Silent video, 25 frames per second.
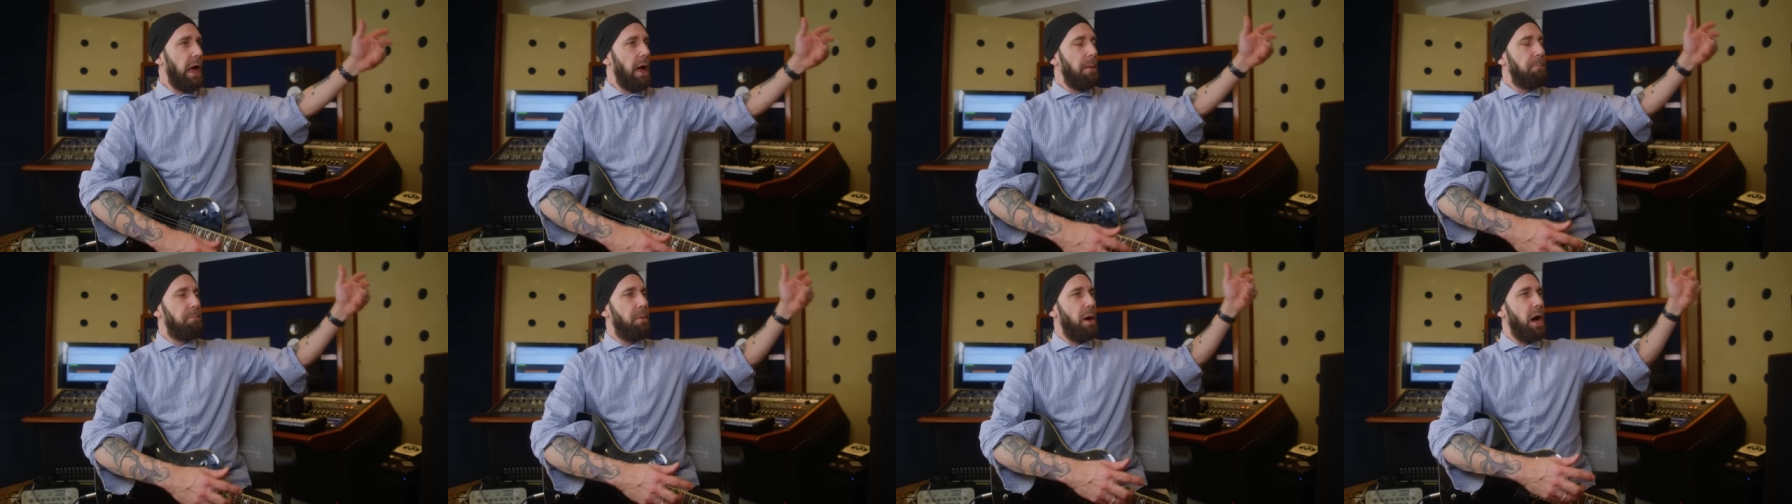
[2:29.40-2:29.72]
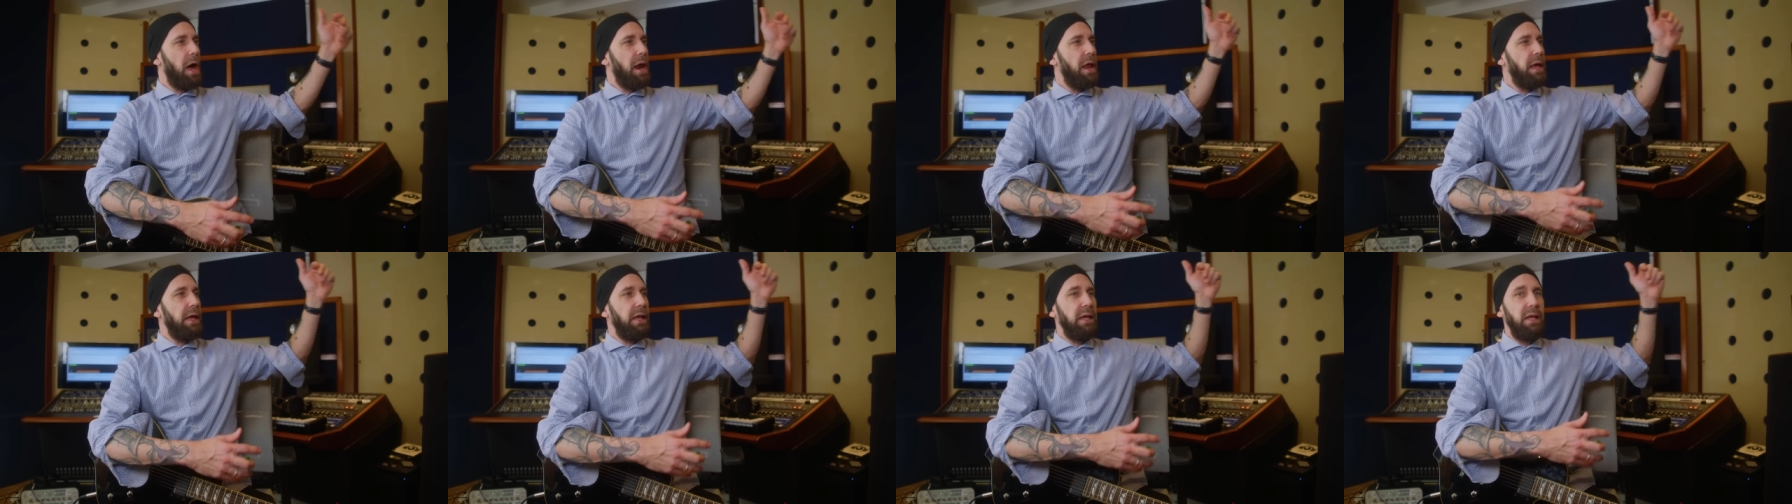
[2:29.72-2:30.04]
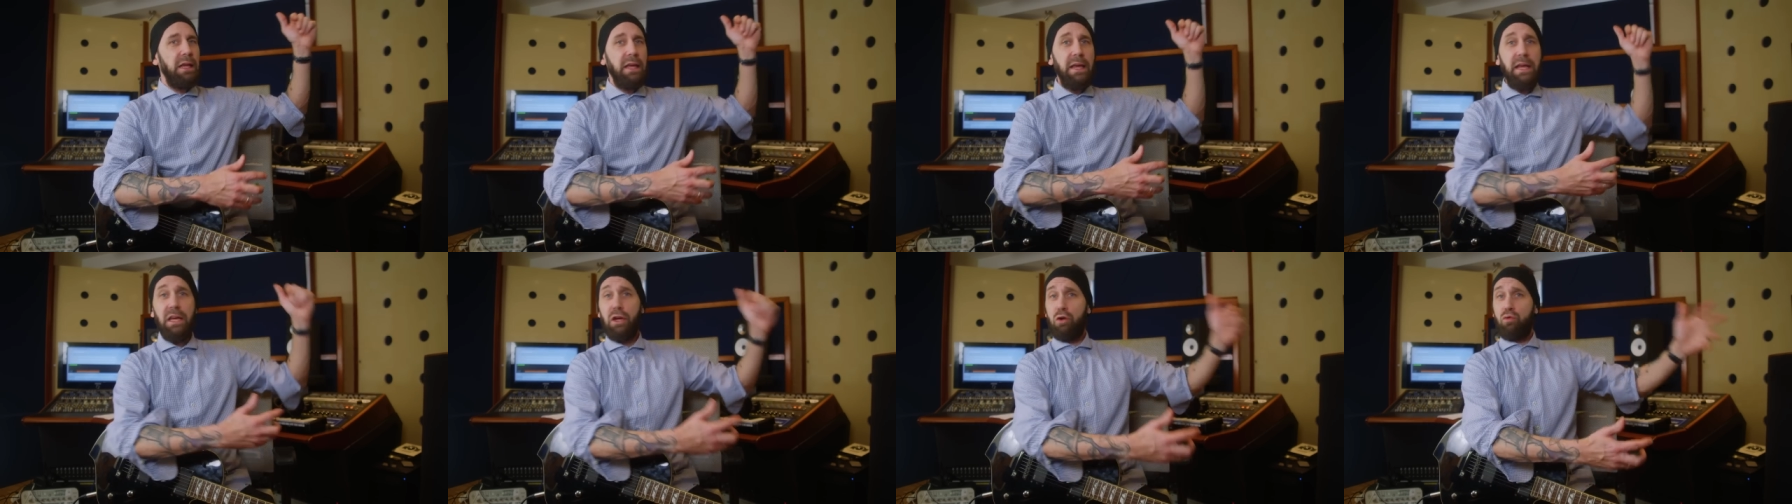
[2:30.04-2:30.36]
but
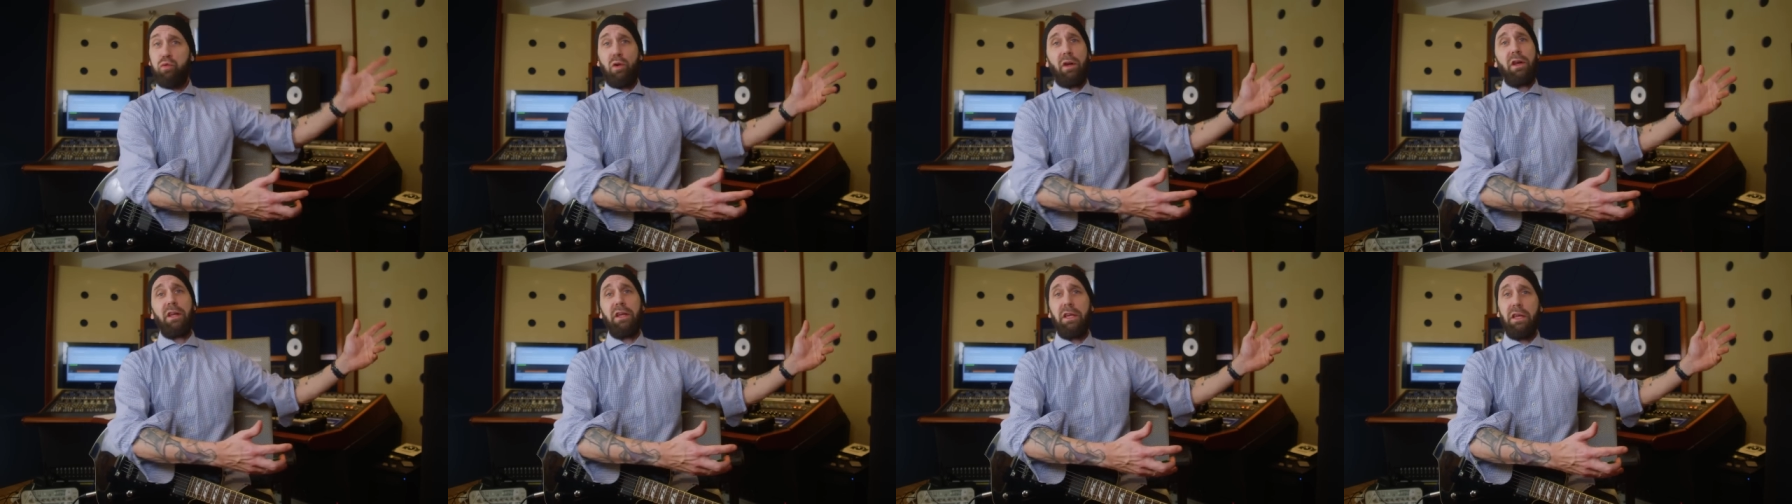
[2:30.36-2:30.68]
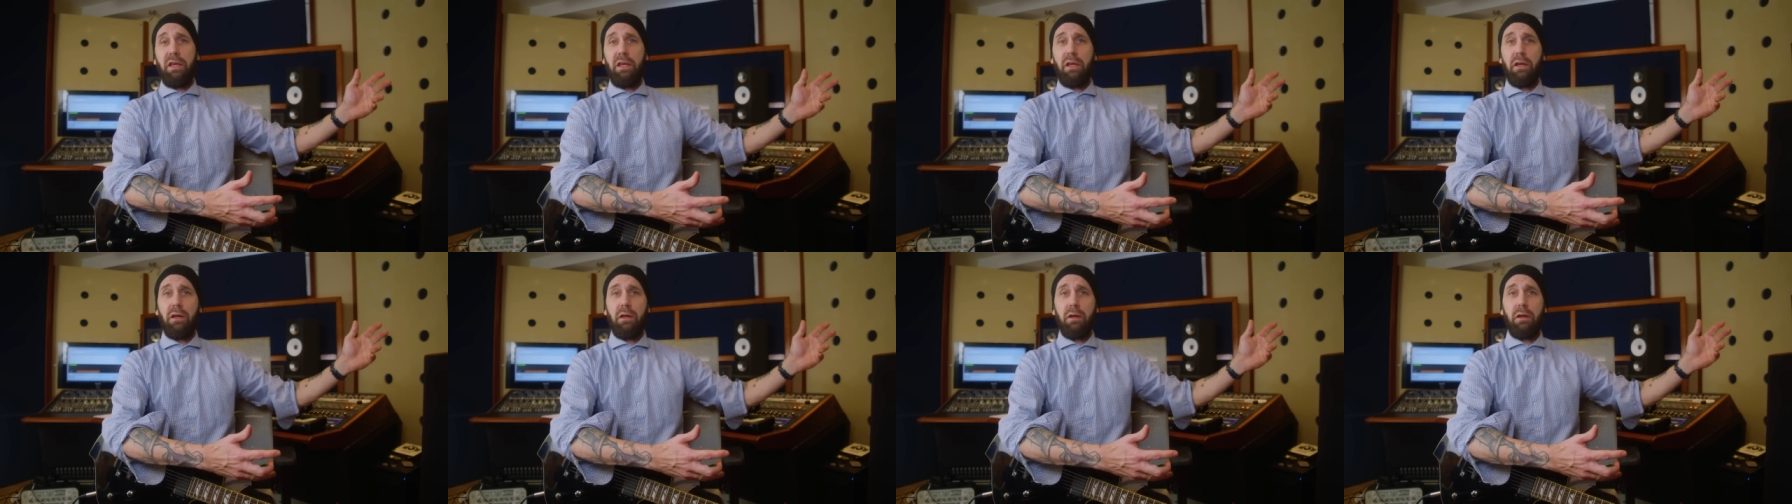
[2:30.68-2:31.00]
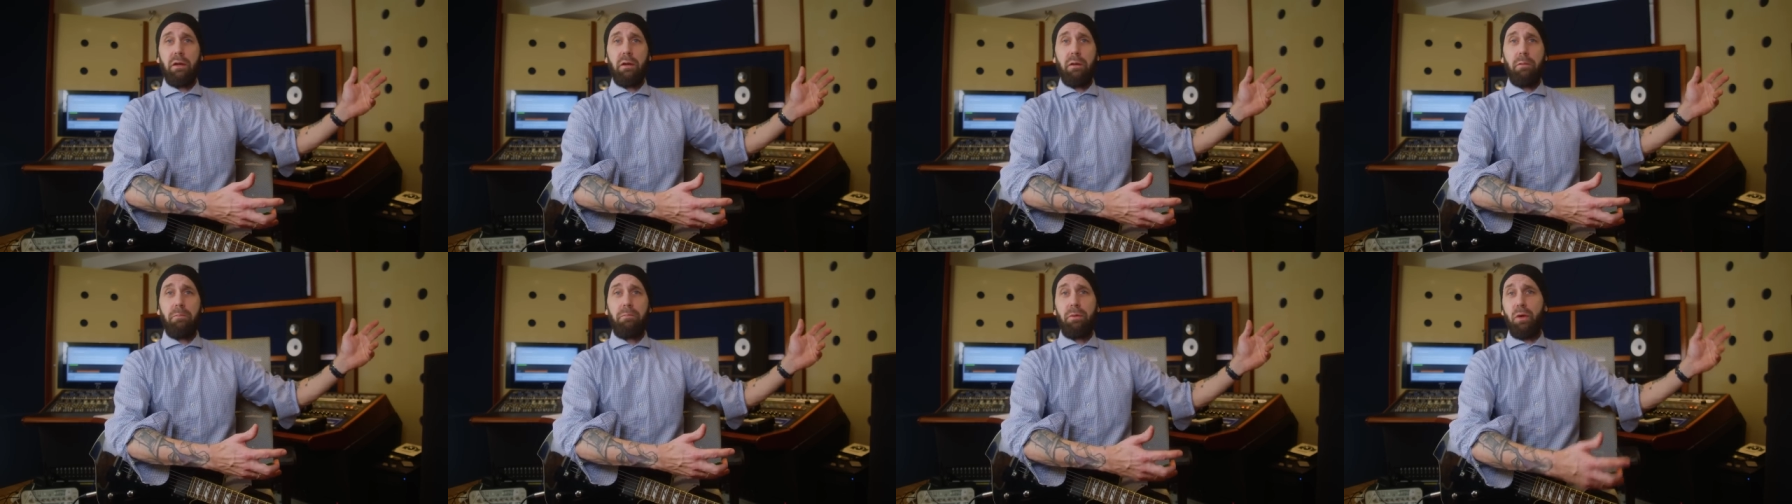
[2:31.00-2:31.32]
equally
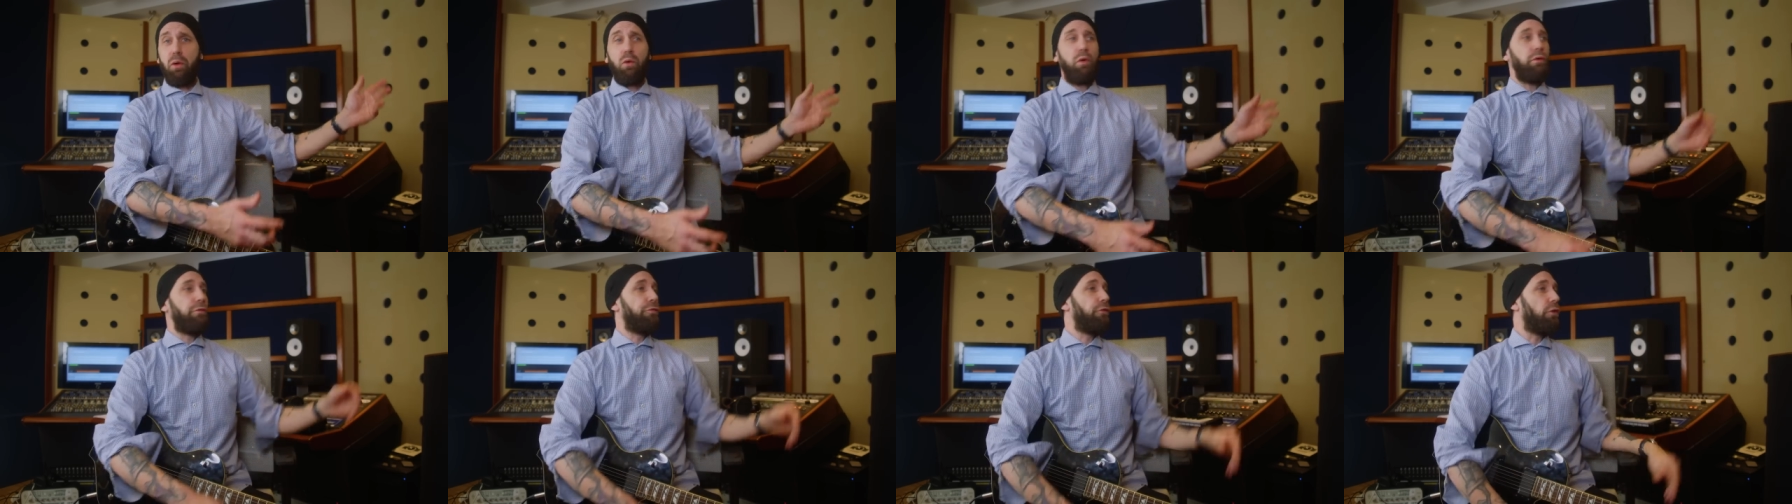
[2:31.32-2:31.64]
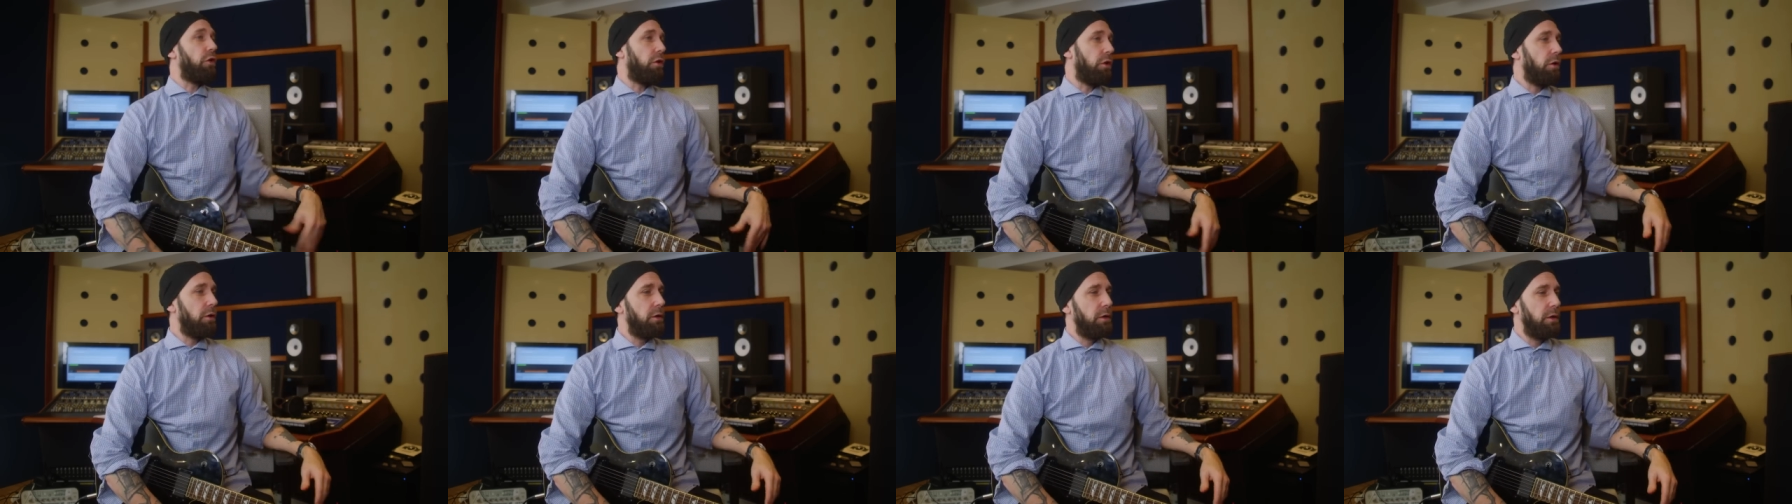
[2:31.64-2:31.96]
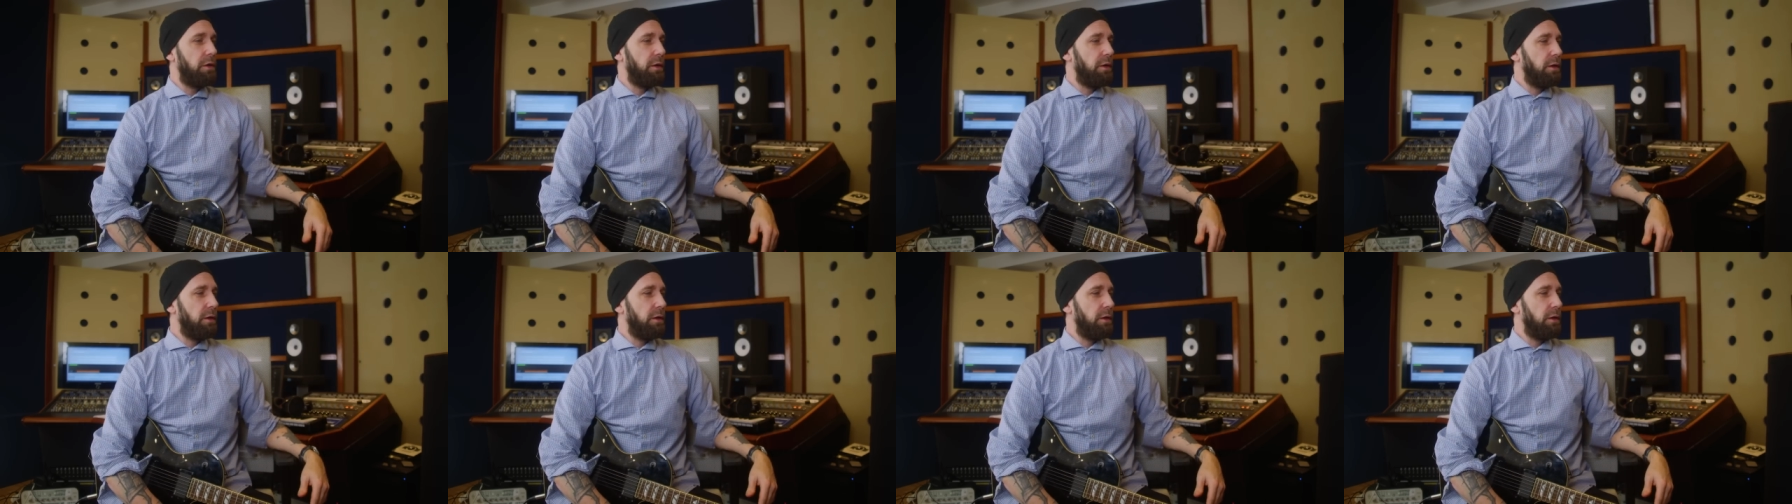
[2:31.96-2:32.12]
beautiful.